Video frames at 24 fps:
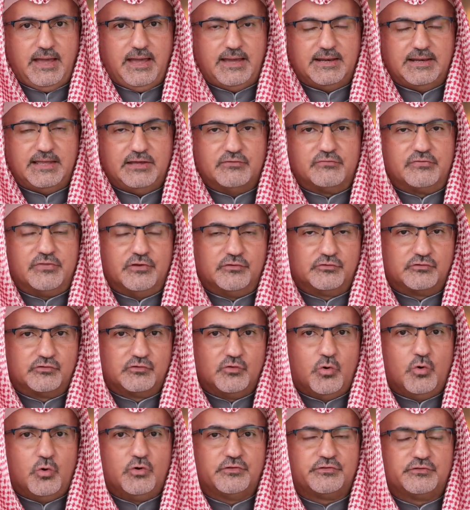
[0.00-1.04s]
And if the
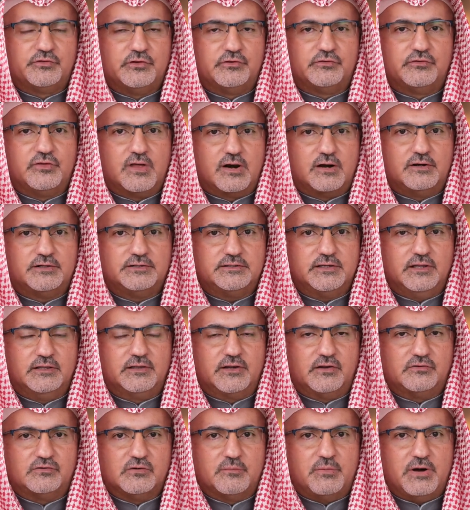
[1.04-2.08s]
sources that are
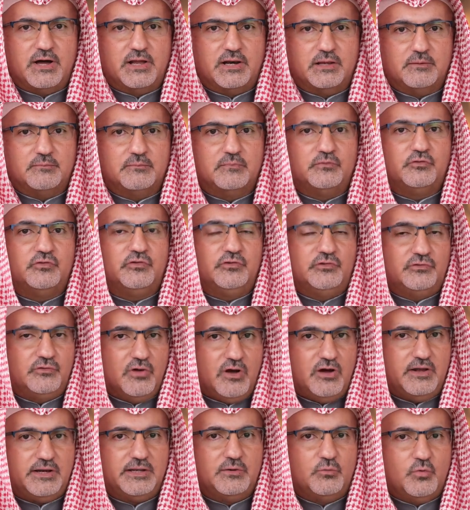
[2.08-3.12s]
telling us about him,
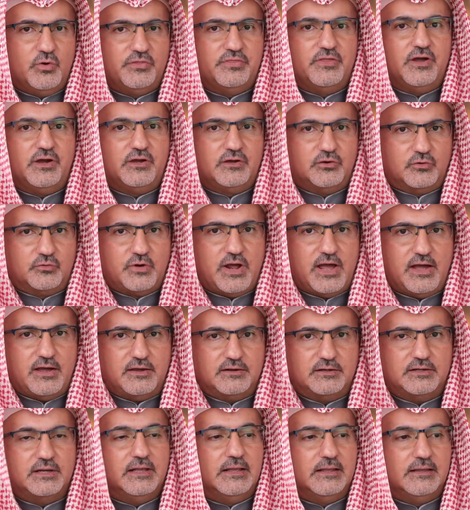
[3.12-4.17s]
starting with the
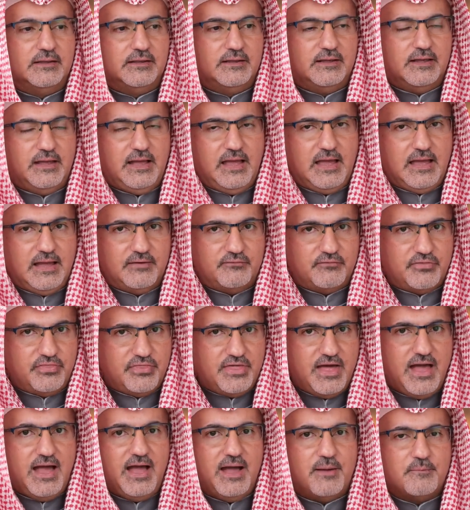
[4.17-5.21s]
Quran, have
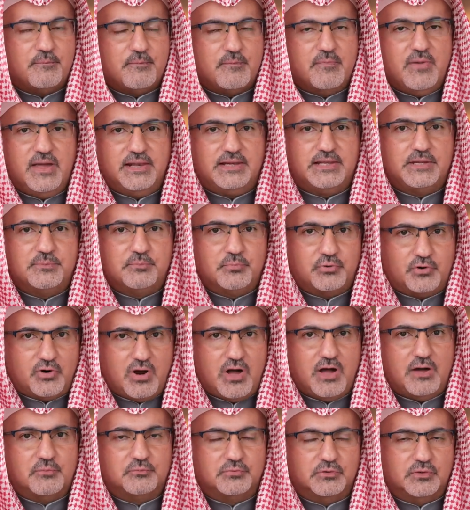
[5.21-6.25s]
that many
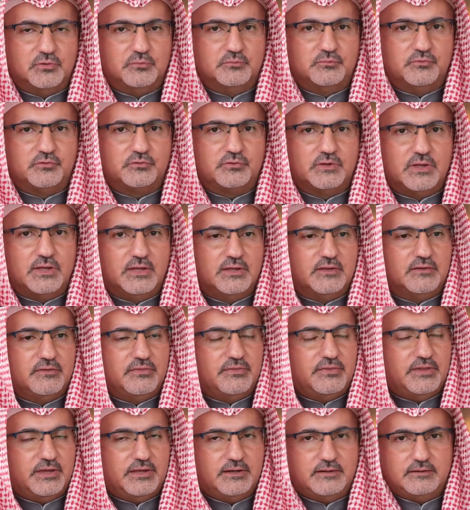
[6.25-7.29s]
problems,
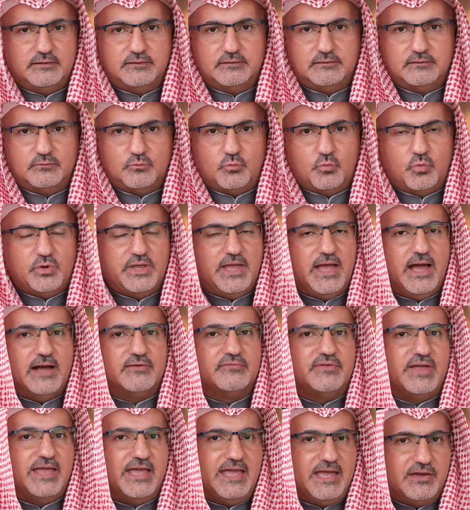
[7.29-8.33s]
then we
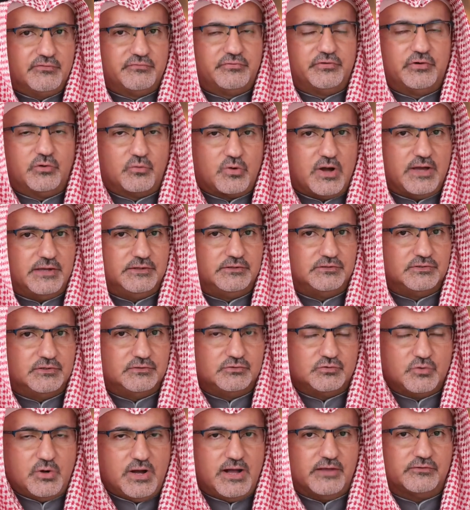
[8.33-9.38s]
have every right
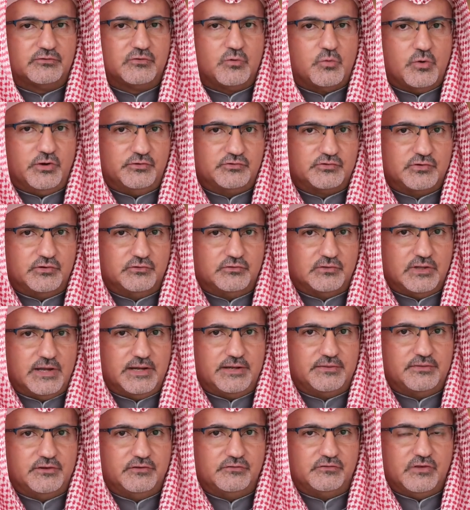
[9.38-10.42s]
to ask questions
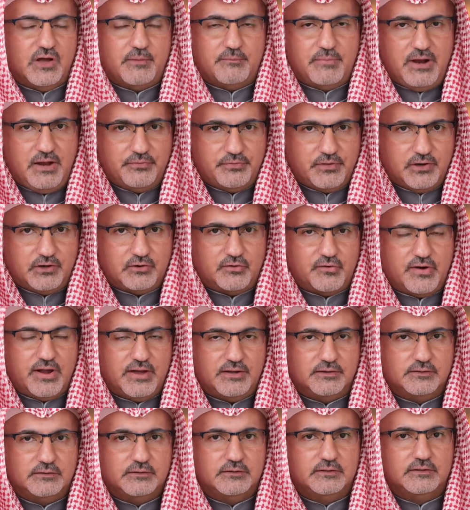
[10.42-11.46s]
like this about the
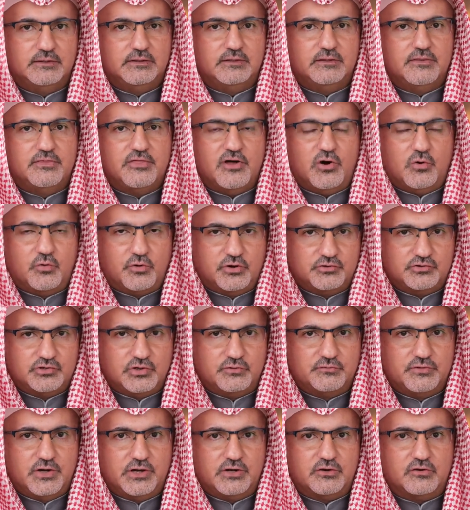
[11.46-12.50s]
Quran, the origin
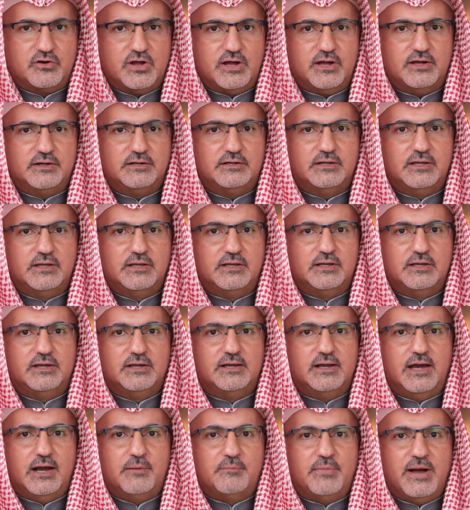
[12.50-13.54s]
of the Quran,
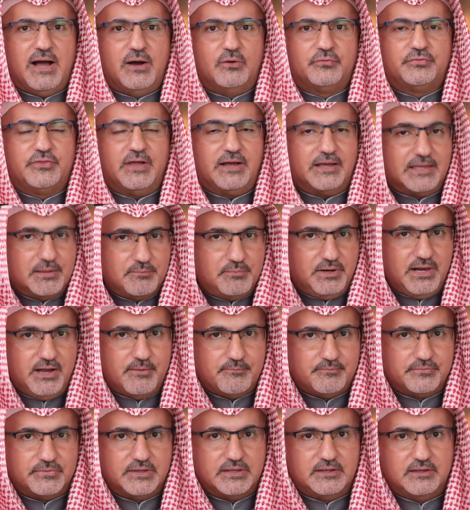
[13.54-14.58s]
about the Qibla
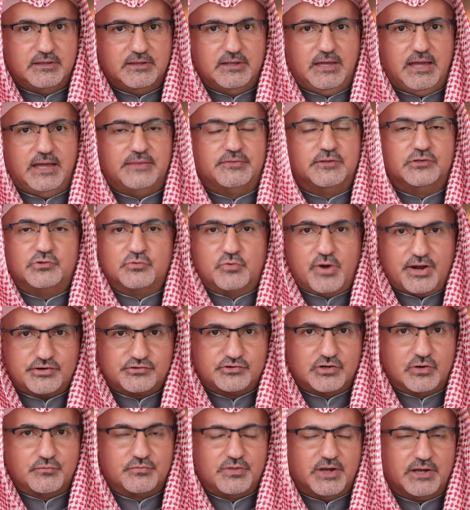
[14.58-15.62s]
and the
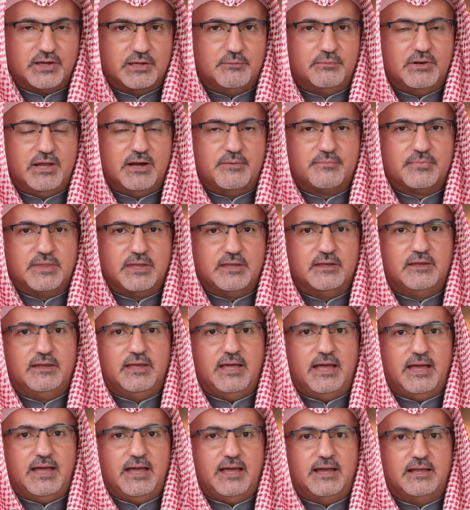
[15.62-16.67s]
direction of the Qibla,
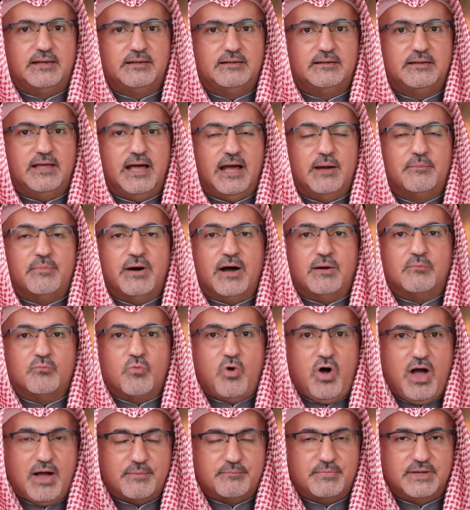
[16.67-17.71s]
and about
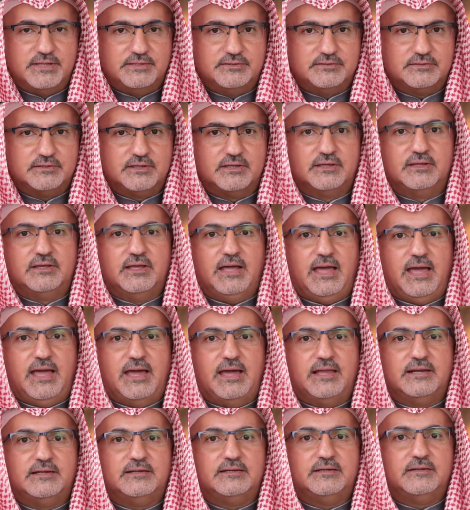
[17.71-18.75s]
Muhammad
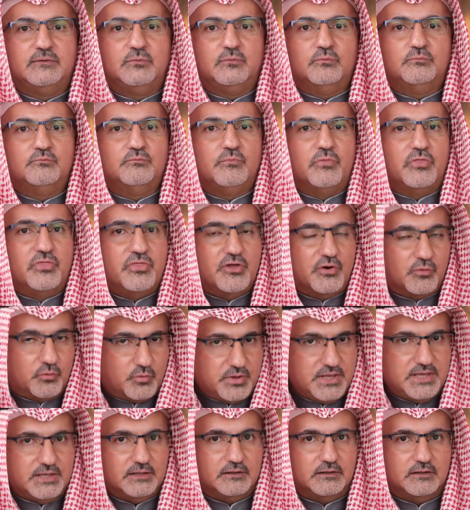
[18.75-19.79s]
and the
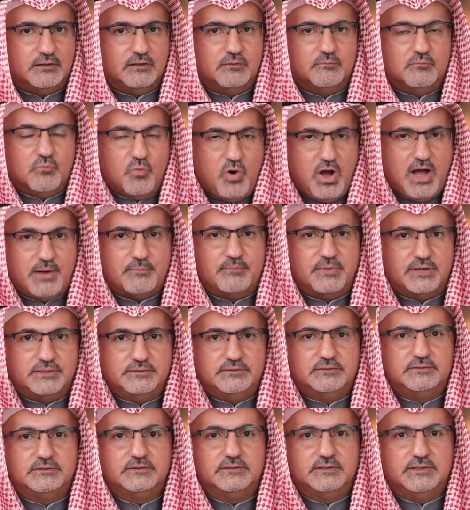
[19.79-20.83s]
real Muhammad
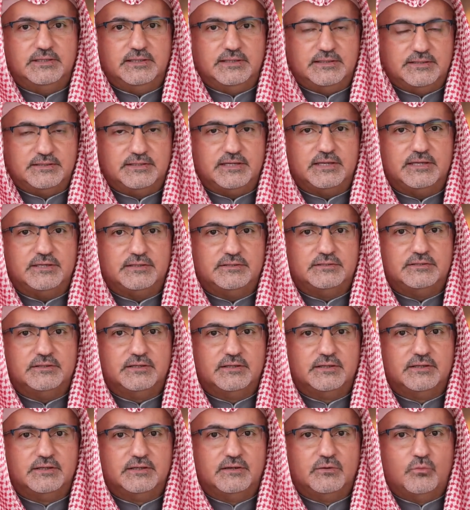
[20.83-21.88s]
indeed,
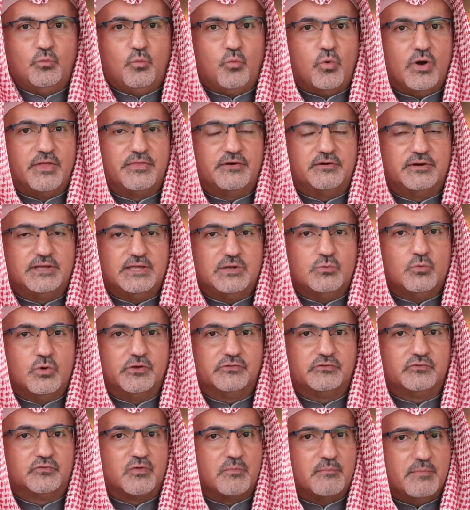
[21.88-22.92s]
whether he
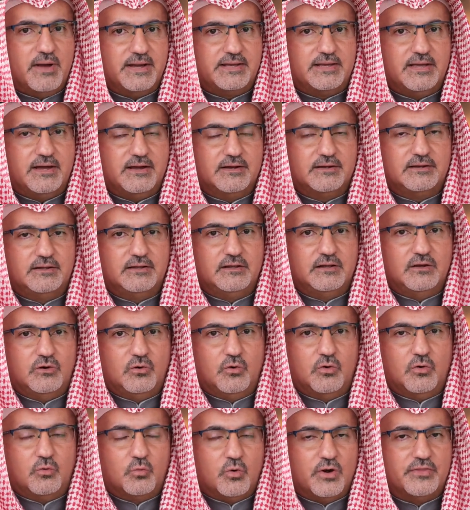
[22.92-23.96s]
was from Mecca
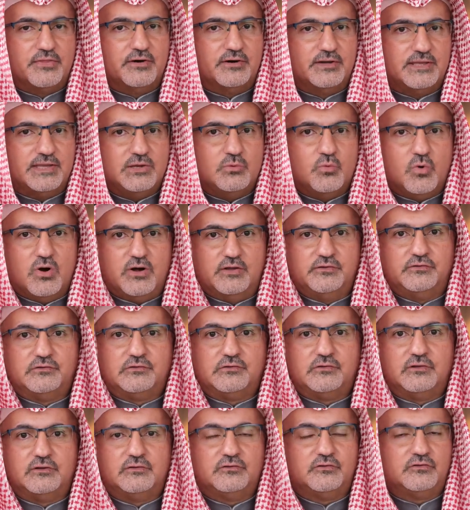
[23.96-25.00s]
or whether he
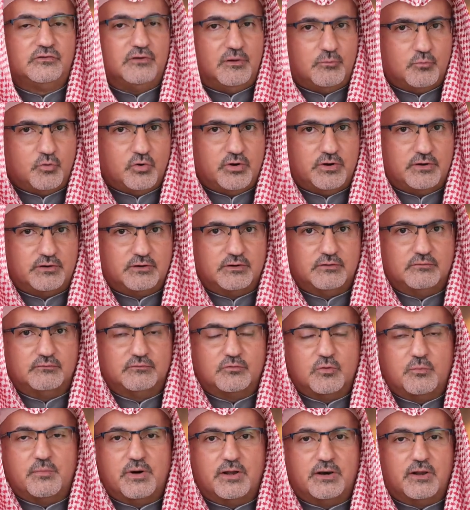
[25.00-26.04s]
was somewhere
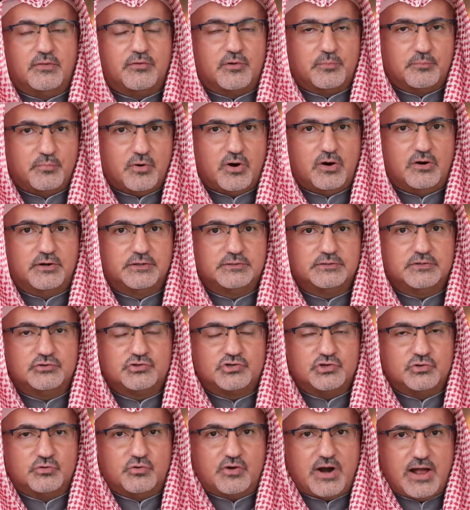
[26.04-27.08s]
from another part,
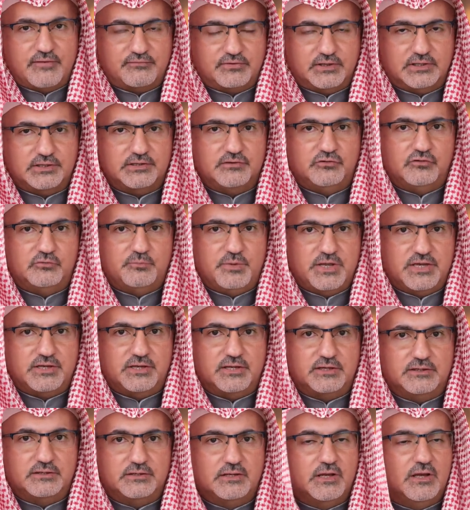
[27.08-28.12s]
geographically
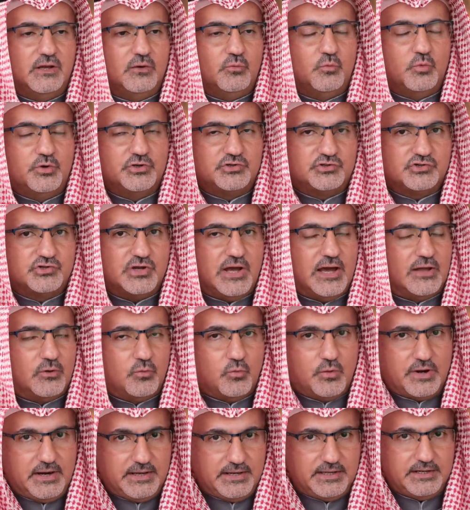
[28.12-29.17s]
speaking, which I
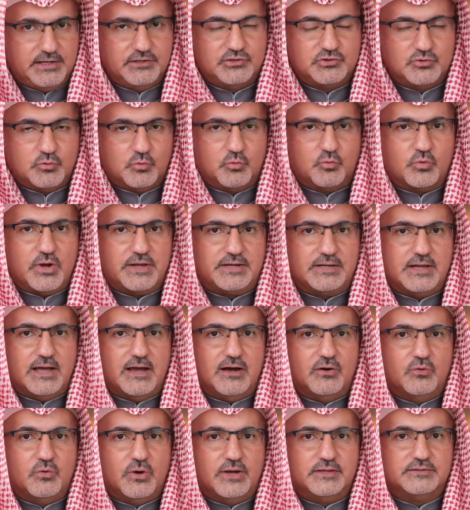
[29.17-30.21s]
don't want to get into right
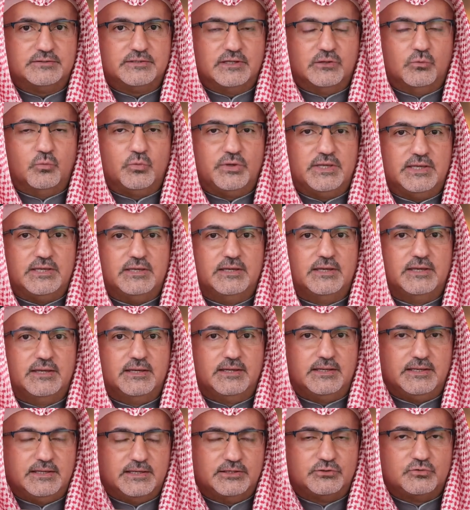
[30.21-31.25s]
now until we
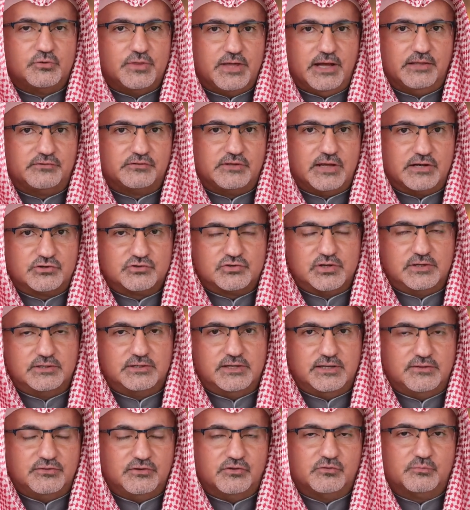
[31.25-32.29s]
get to that section
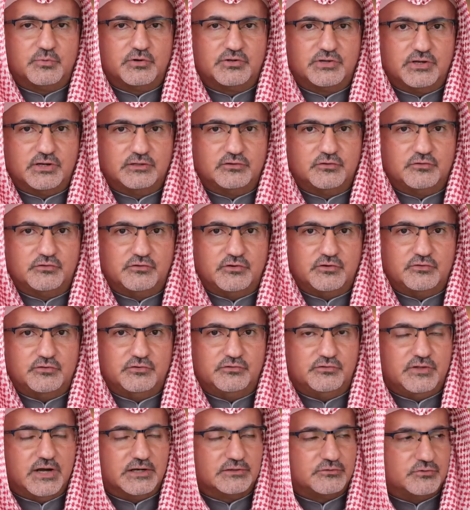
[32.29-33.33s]
in this particular
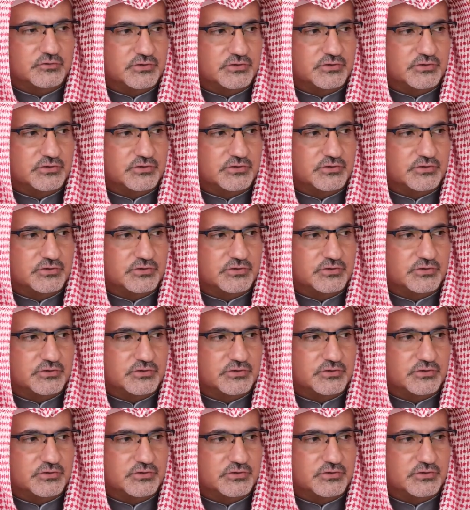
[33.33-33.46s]
series. Dr.